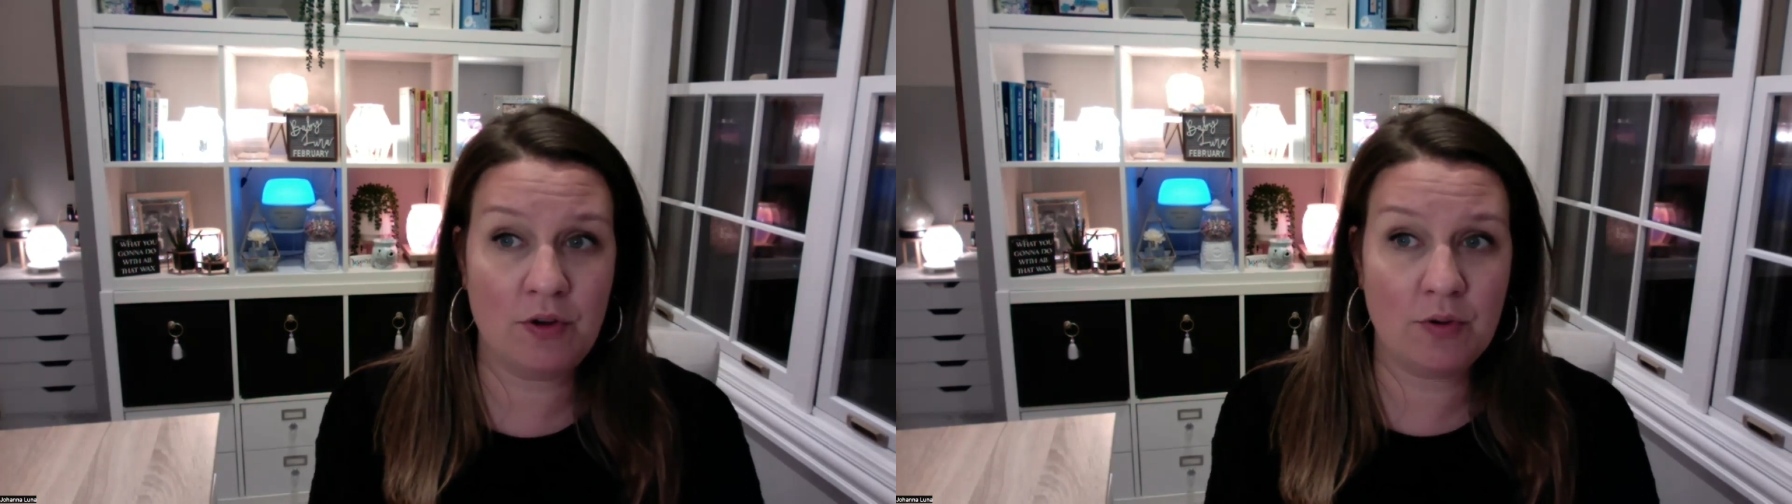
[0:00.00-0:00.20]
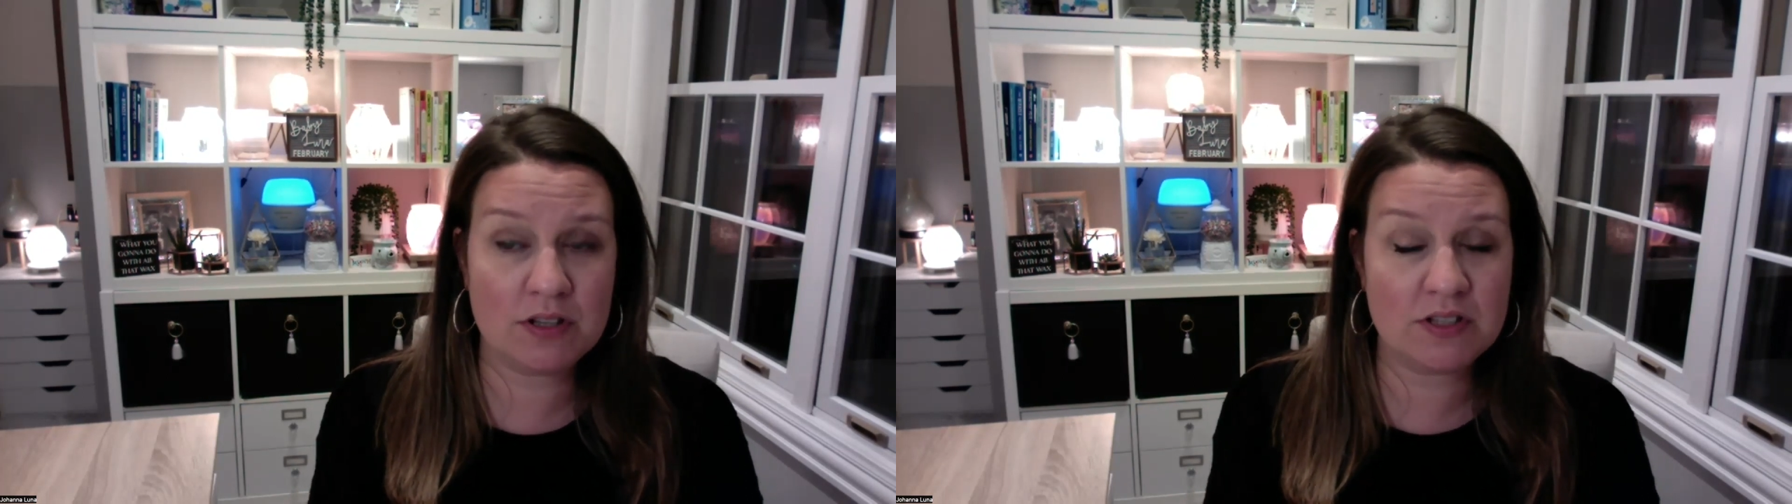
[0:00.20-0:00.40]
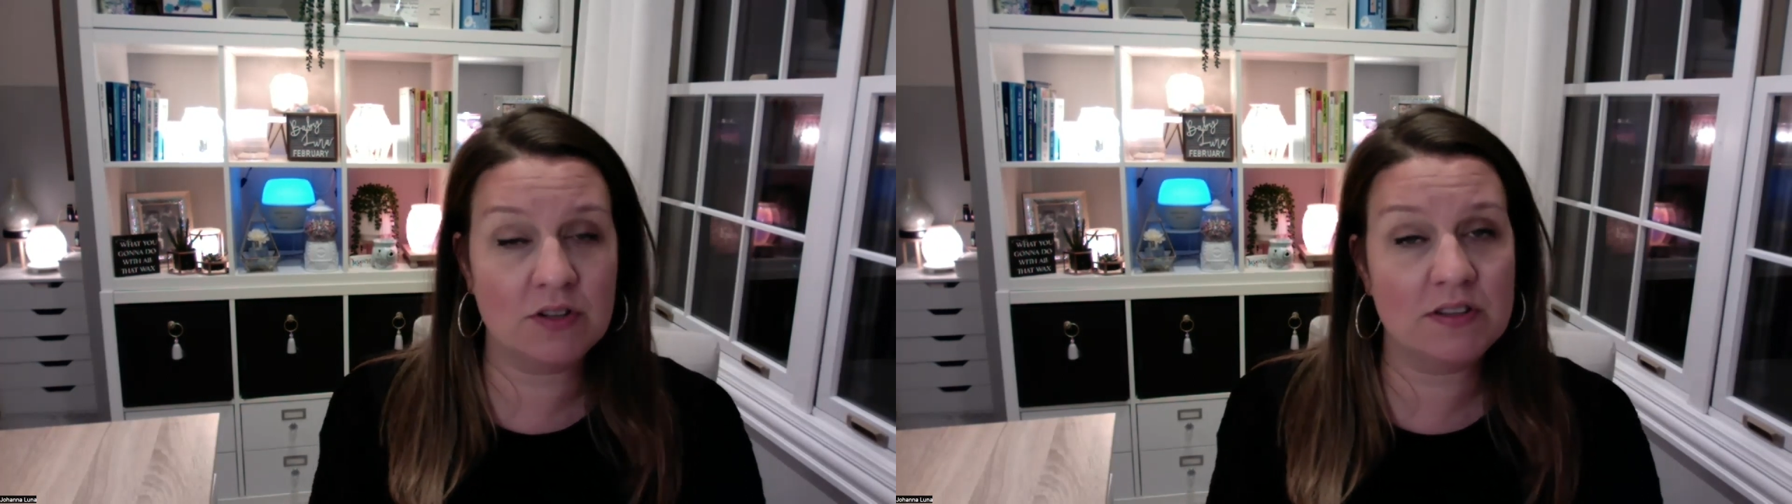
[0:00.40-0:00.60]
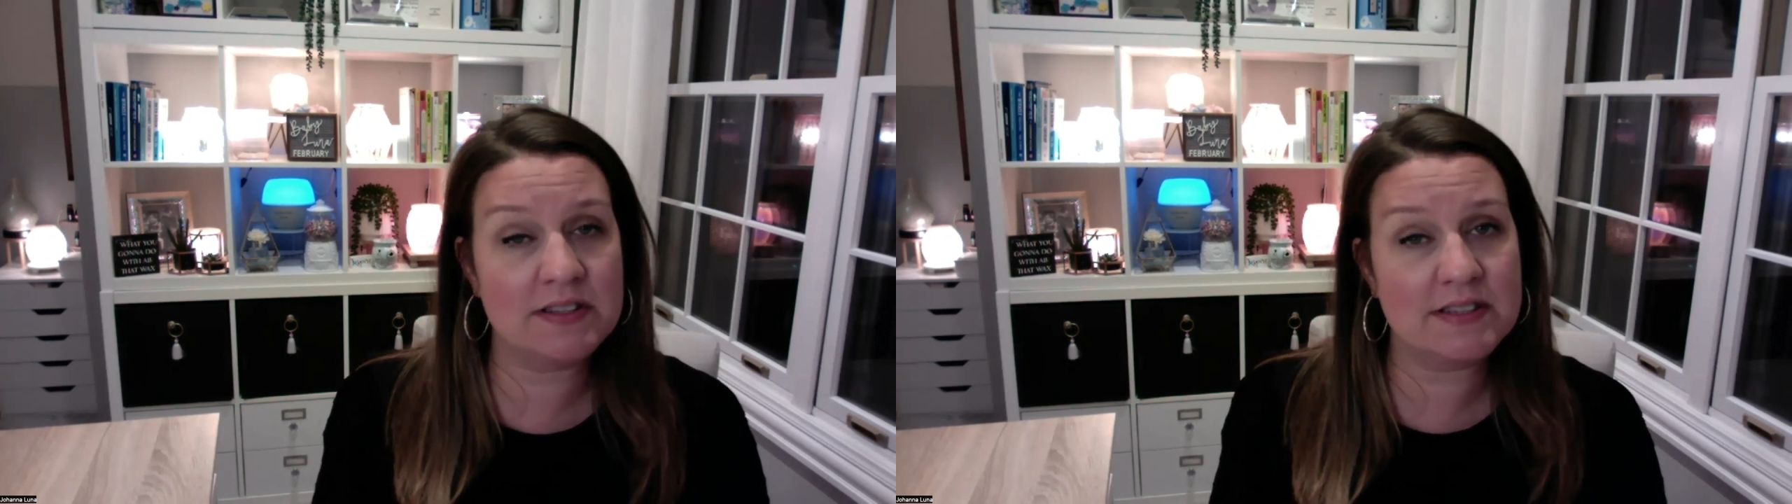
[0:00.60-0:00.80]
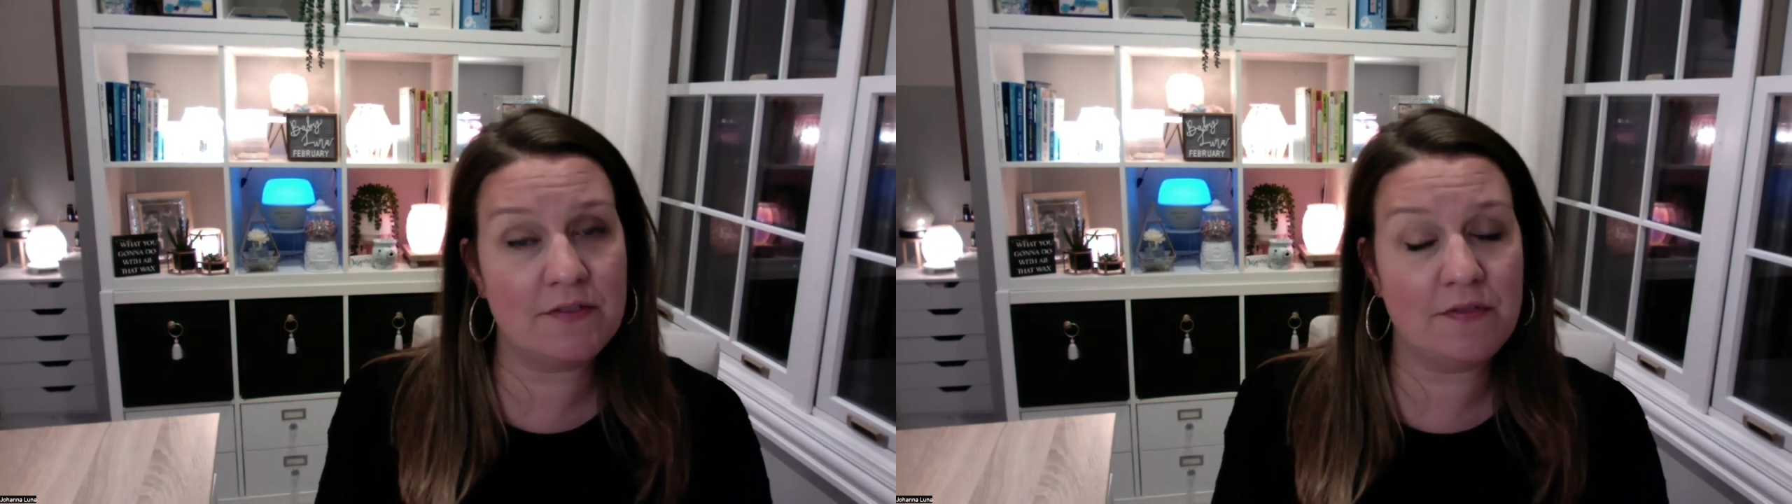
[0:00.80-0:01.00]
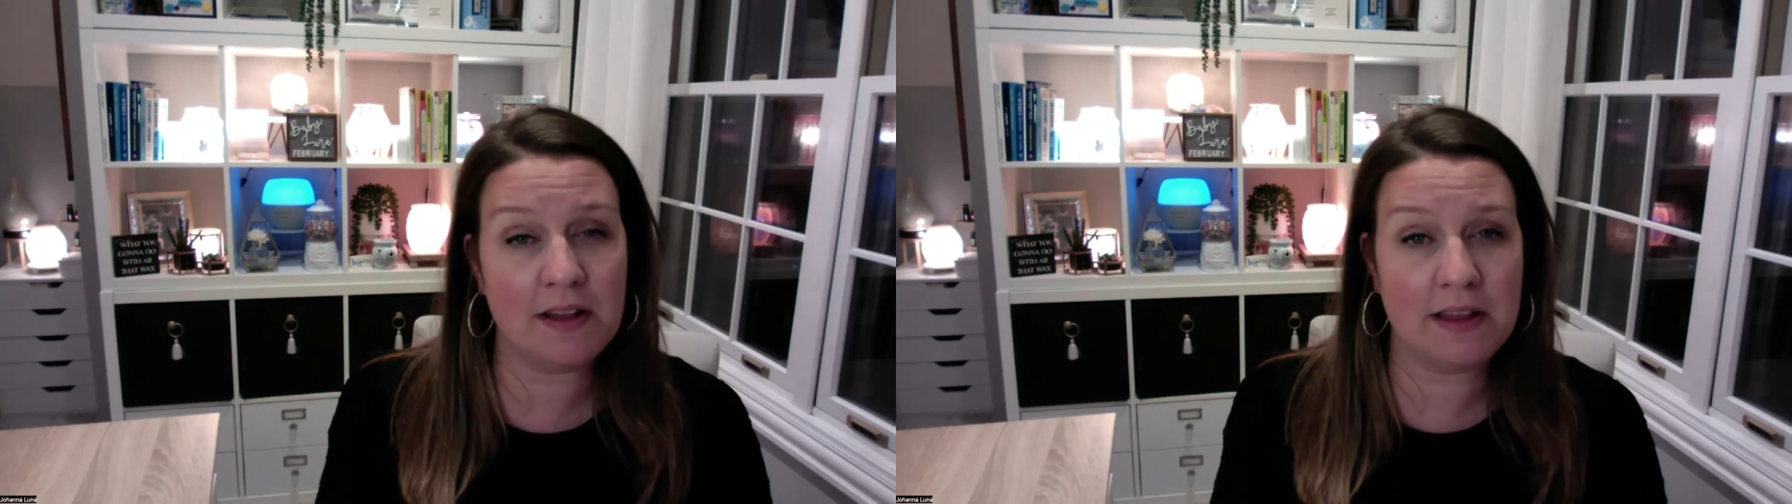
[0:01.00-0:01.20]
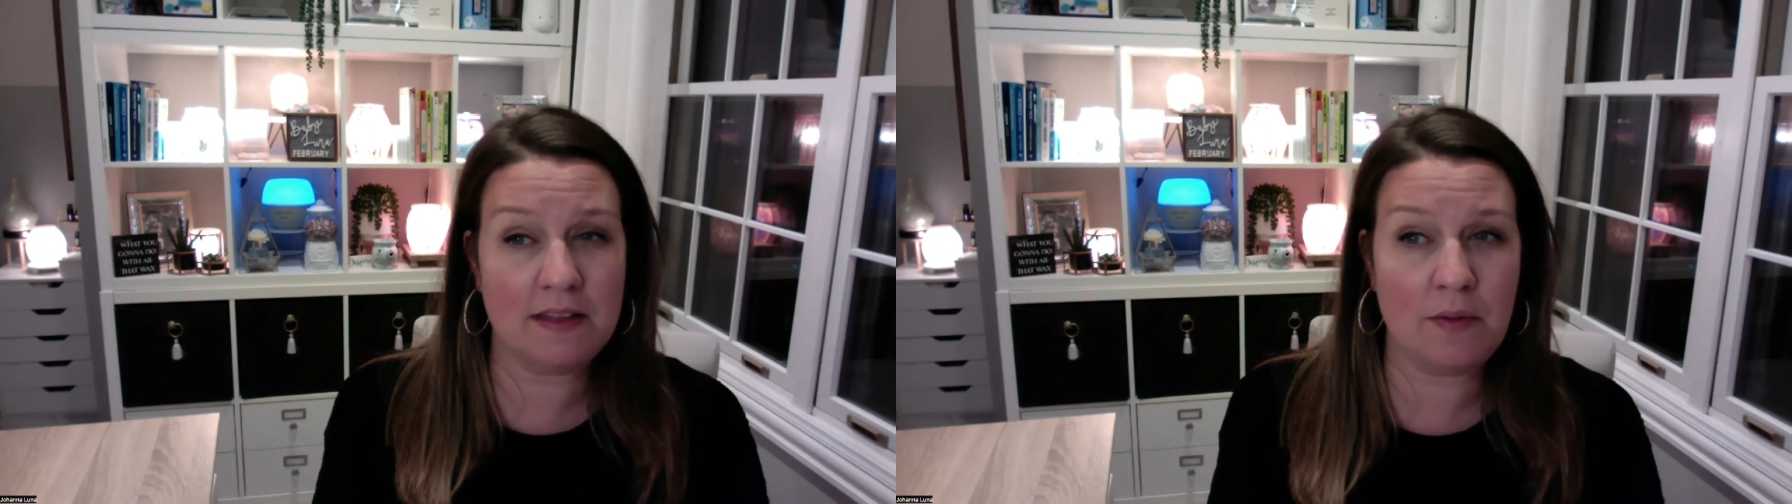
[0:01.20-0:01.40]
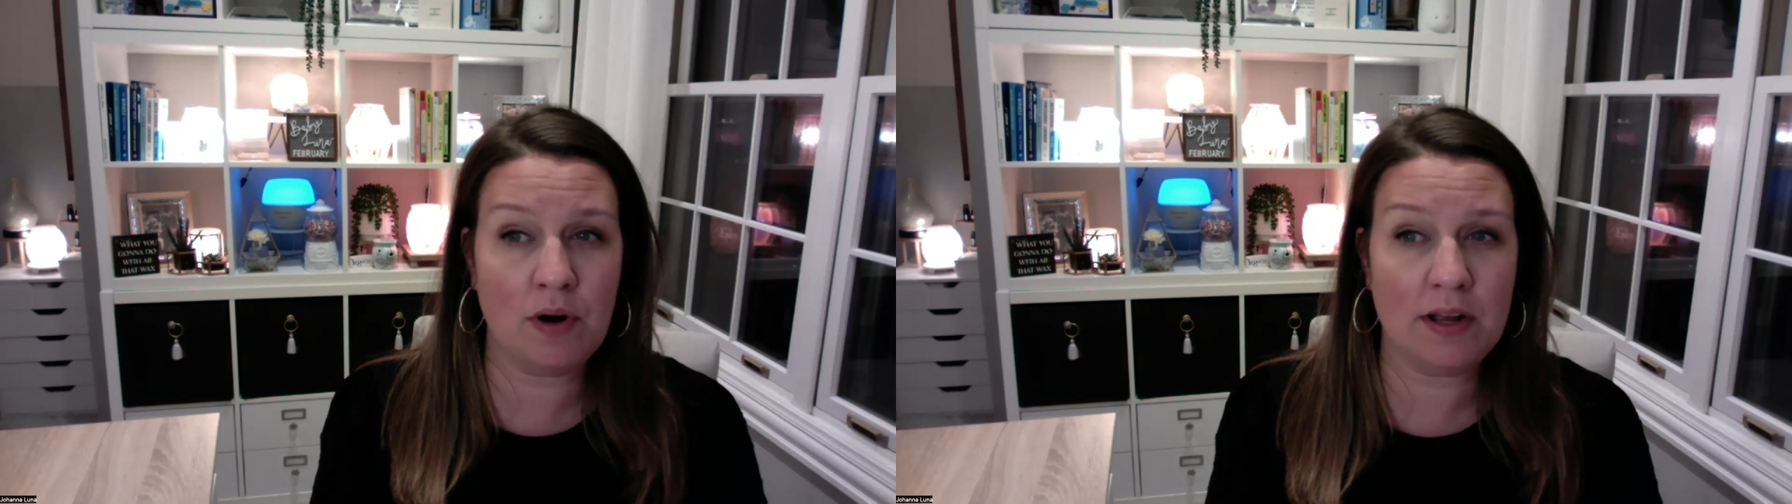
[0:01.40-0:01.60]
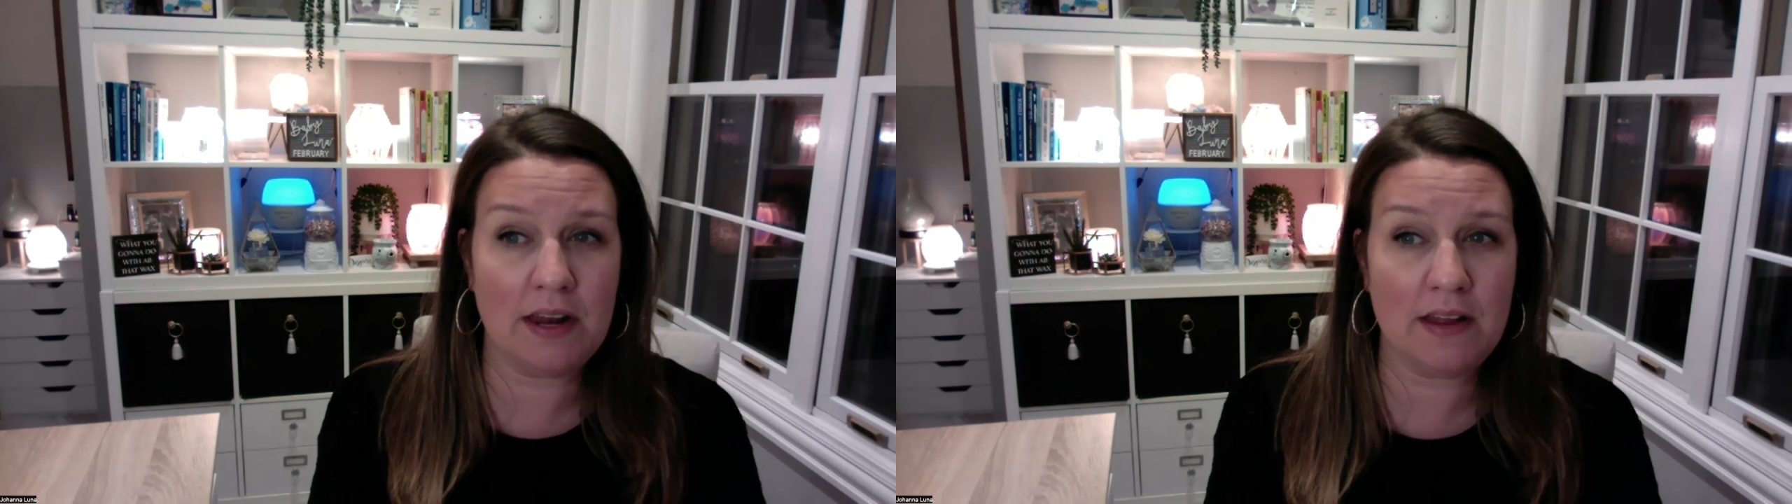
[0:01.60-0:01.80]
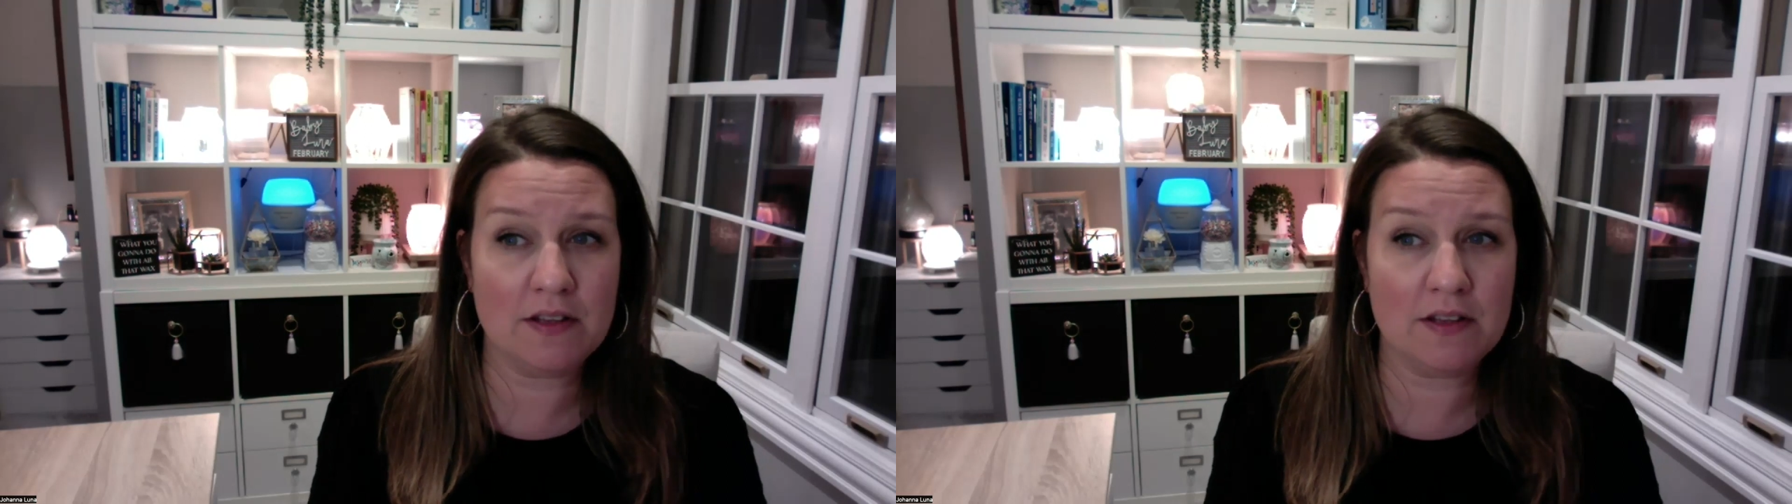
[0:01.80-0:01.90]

new consultants that felt like they weren't getting